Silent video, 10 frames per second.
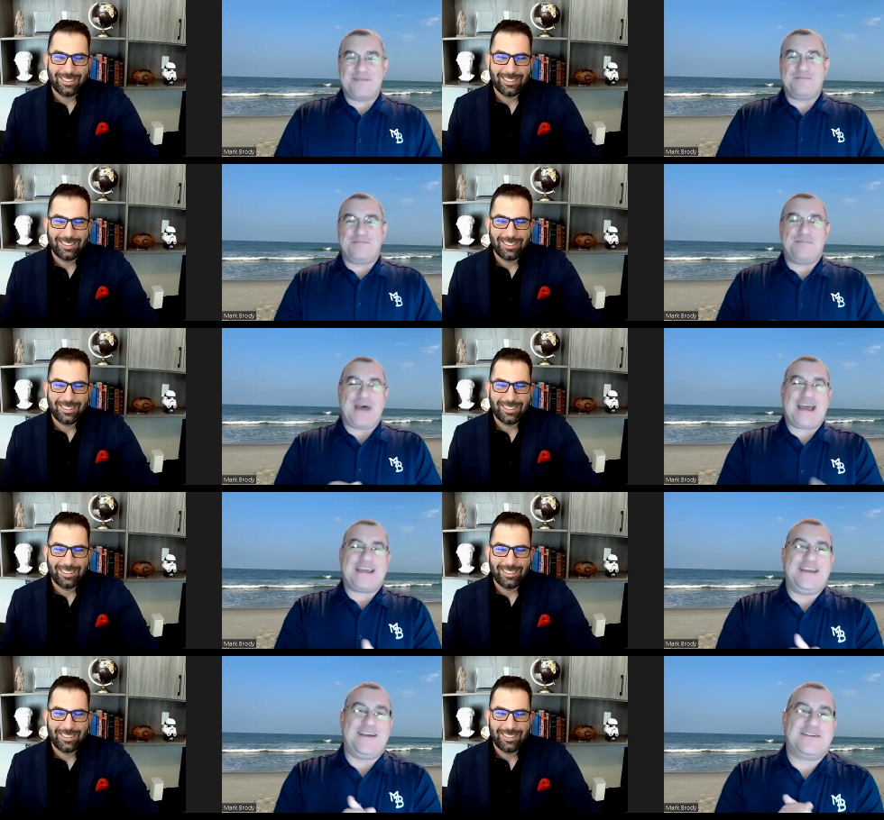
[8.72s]
Speaker 1: I am
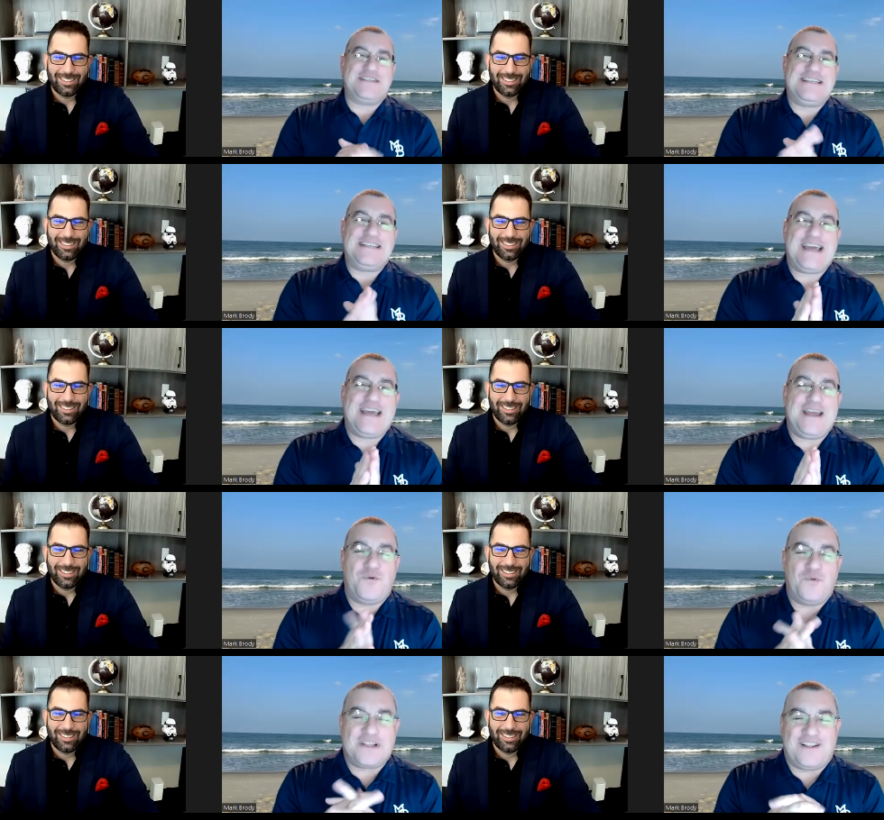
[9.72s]
back here
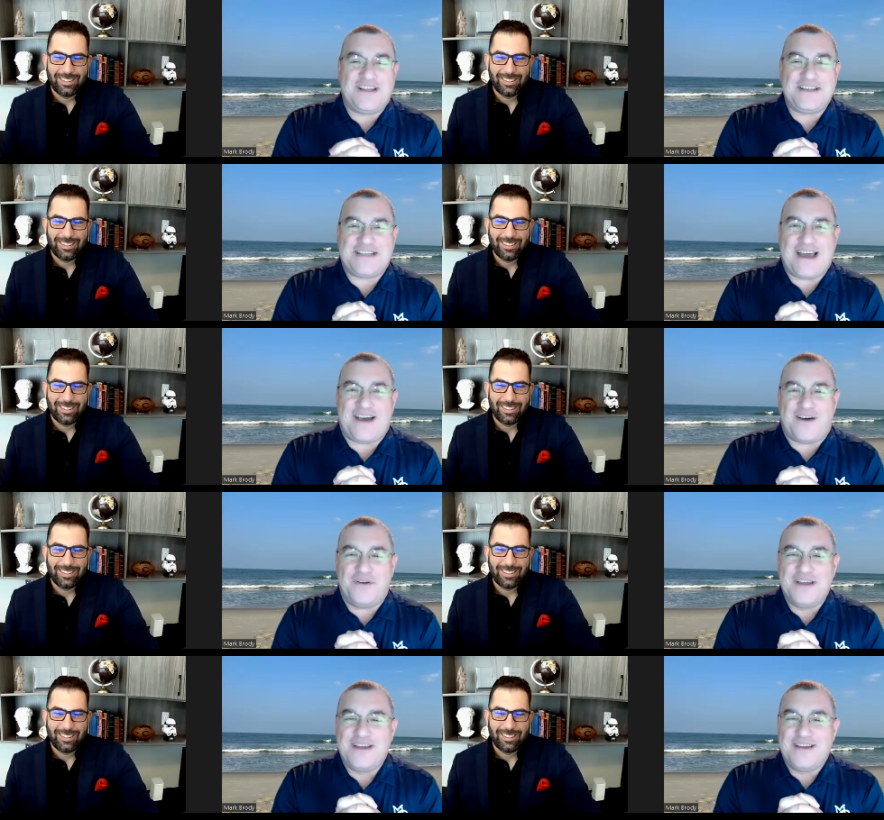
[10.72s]
today with Clint
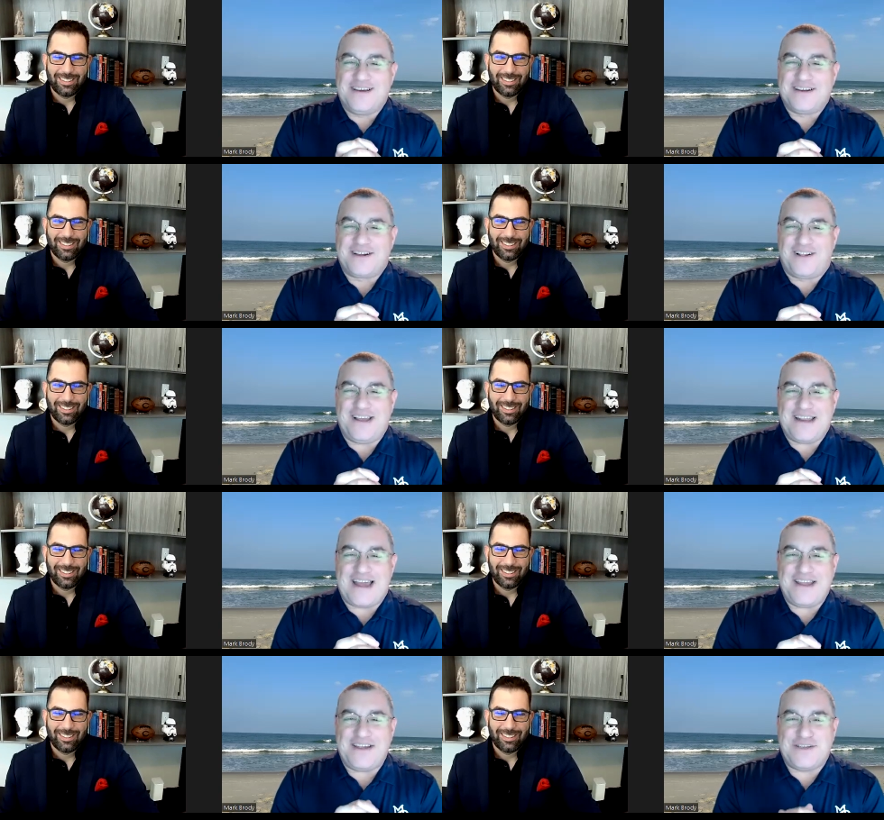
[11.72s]
Daoud.
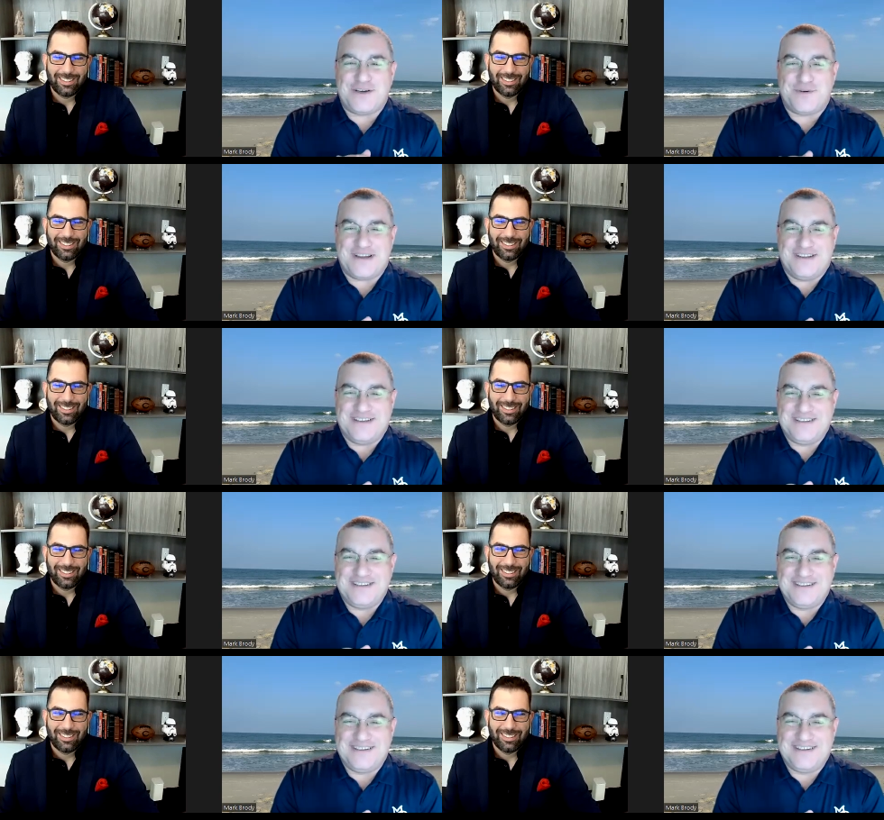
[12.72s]
Clint, how you doing?
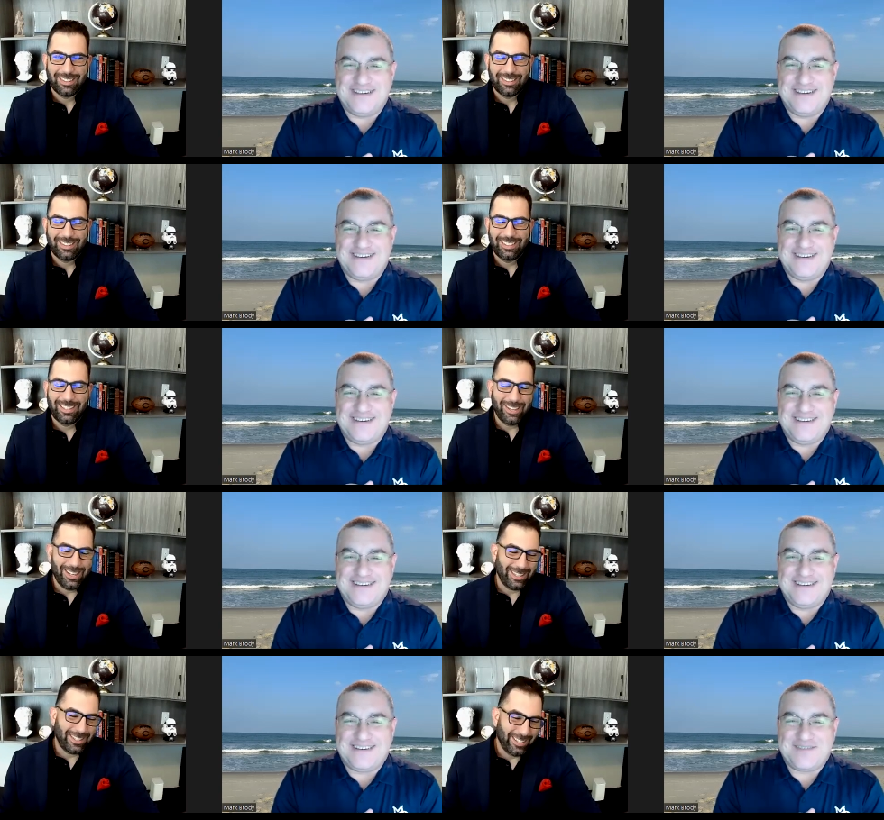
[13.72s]

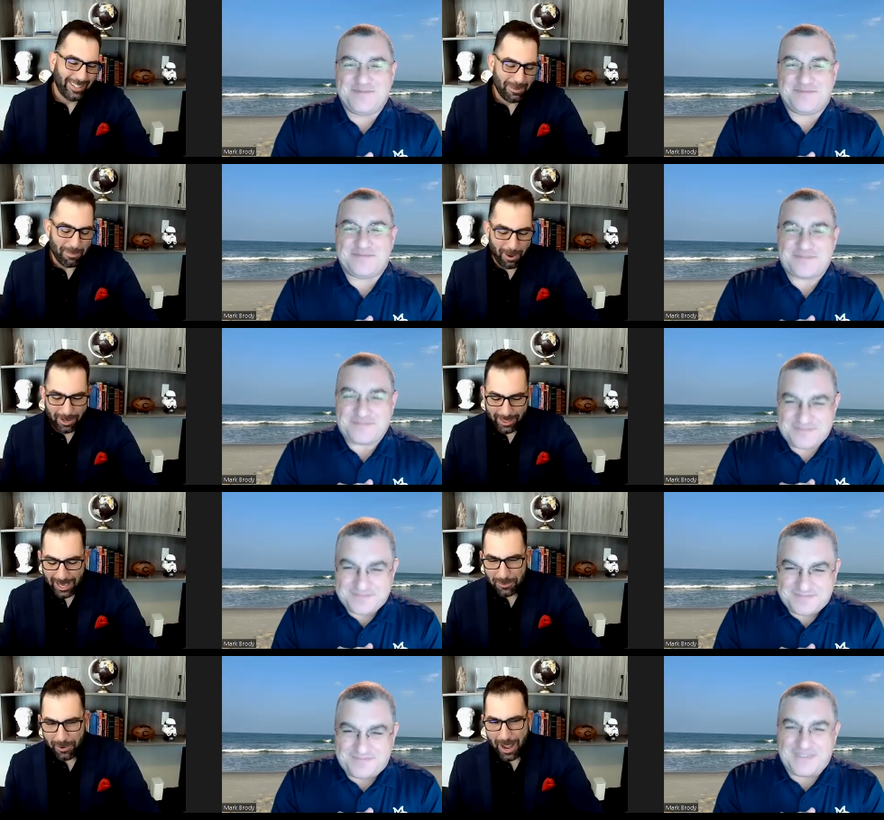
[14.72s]
Speaker 2: Good. Mark,
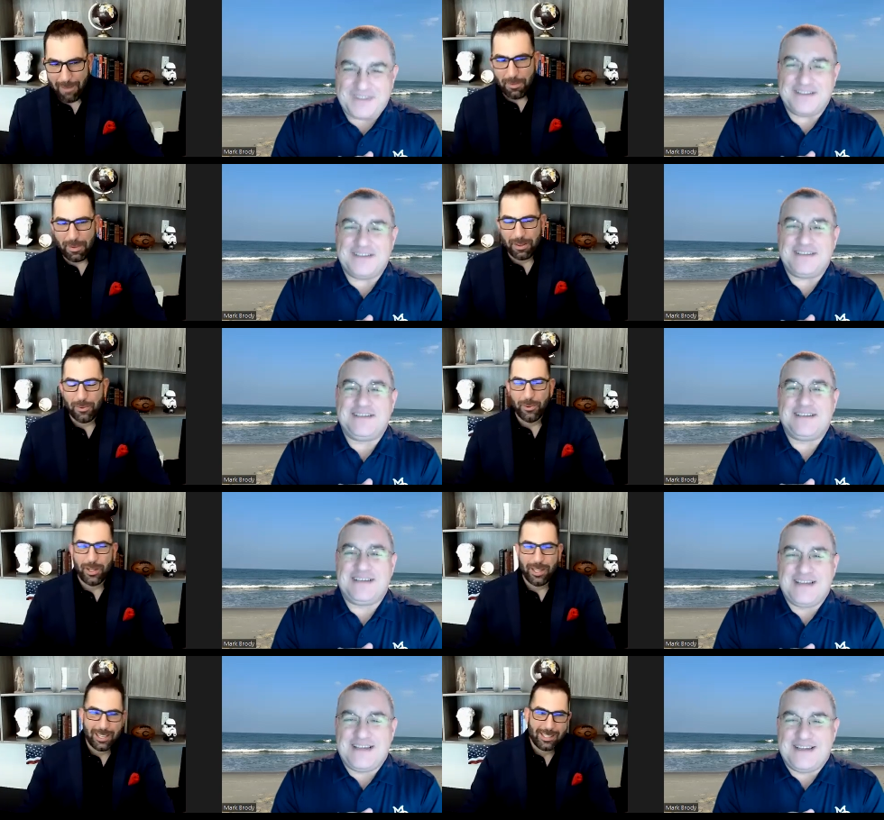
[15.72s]
thanks for having me.
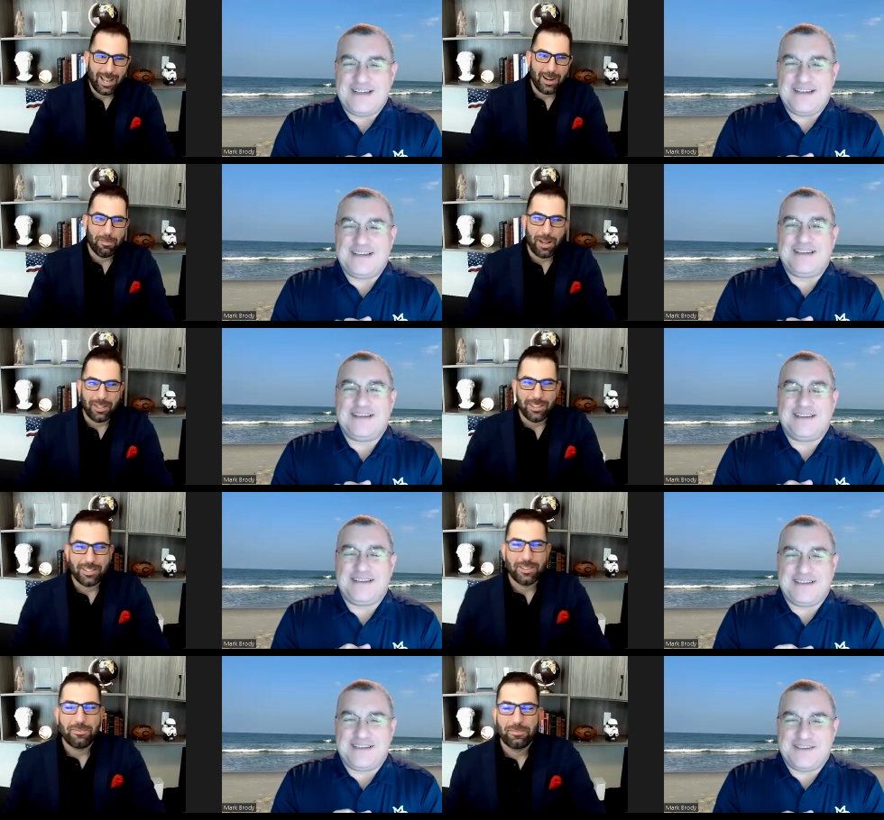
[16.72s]
Really excited about
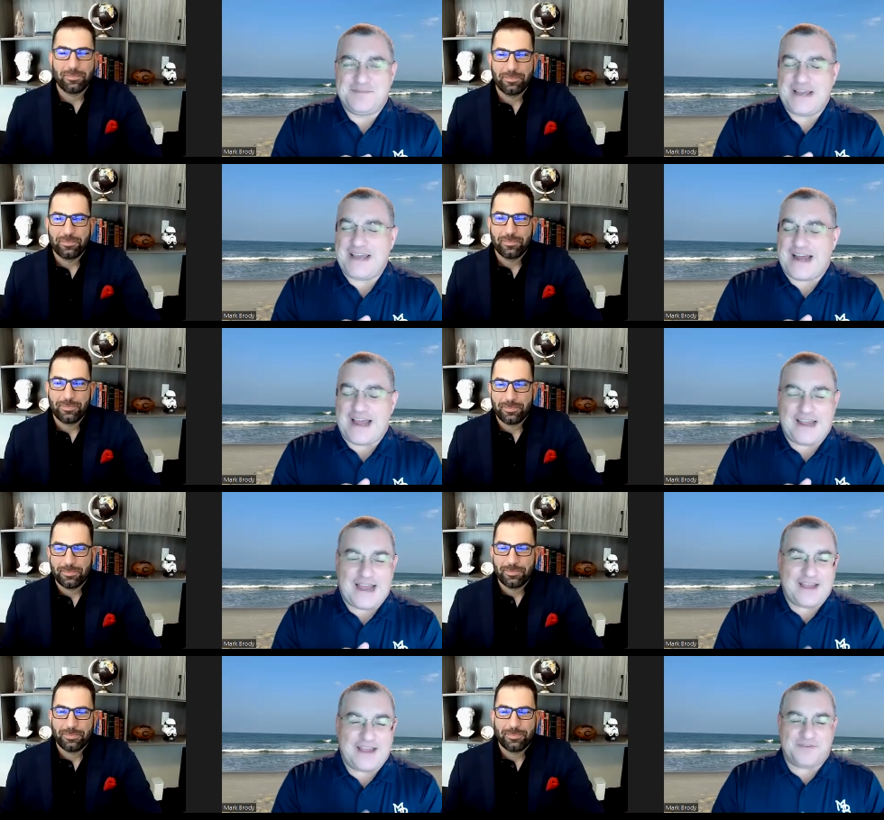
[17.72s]
this.
Speaker 1: Man,
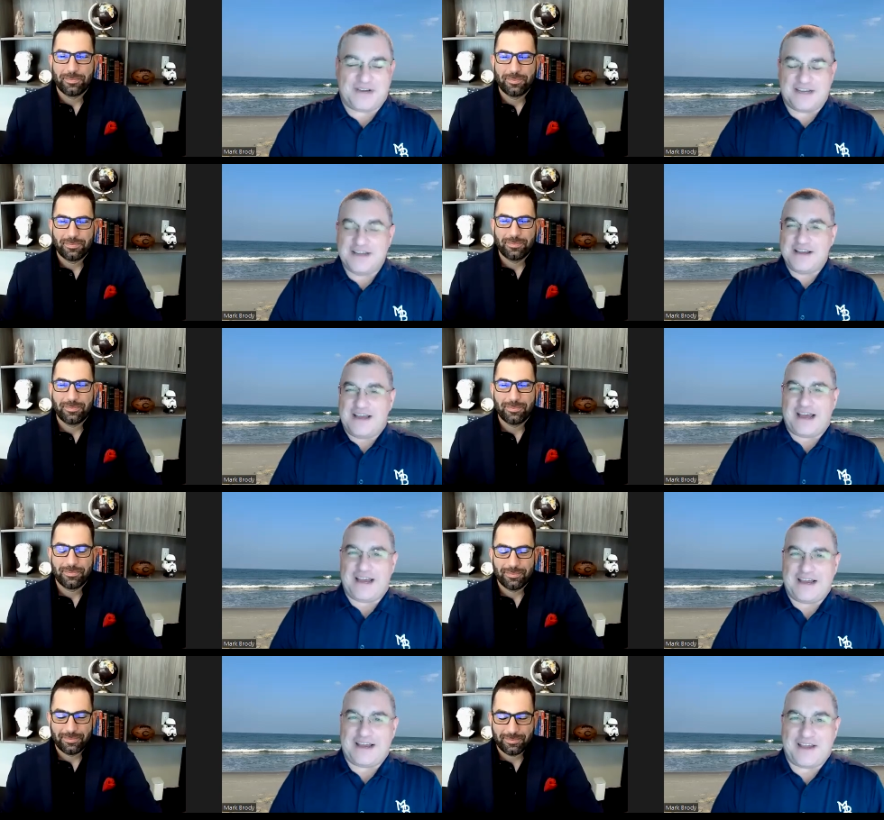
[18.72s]

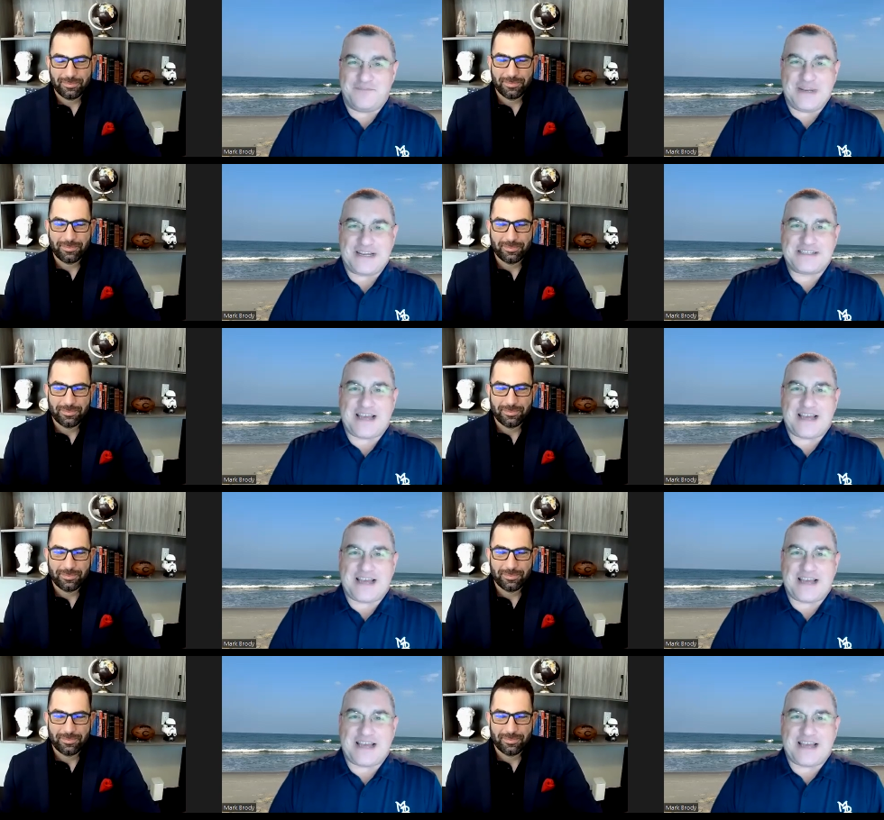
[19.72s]
I've